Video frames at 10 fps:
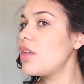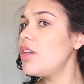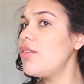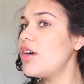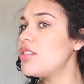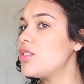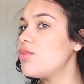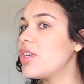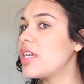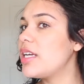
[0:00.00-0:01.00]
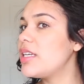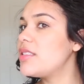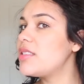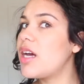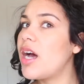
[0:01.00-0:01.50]
There are some
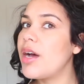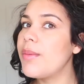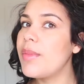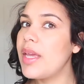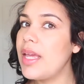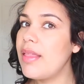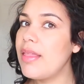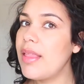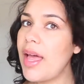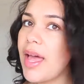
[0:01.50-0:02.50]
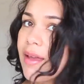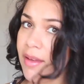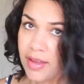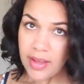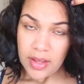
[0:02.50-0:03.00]
ringlets um, in there,
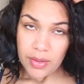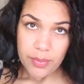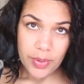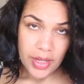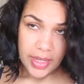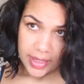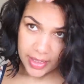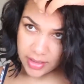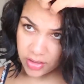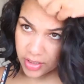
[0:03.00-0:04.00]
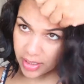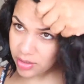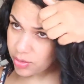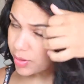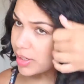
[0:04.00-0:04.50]
but it is
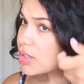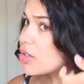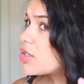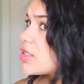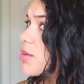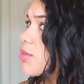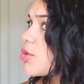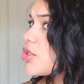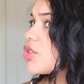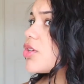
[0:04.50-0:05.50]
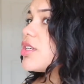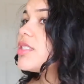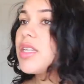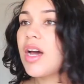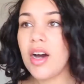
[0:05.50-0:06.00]
looking quite nice and
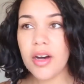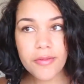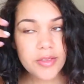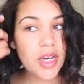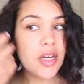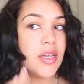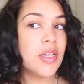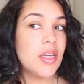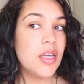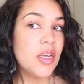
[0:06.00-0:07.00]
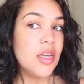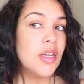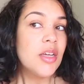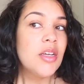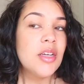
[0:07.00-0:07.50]
moisturised after
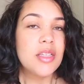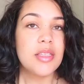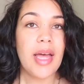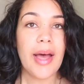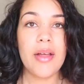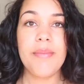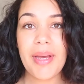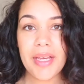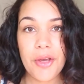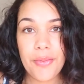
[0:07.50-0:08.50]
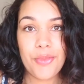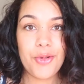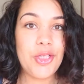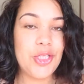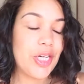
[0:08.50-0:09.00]
that Maca
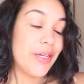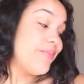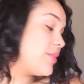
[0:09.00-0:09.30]
moisture.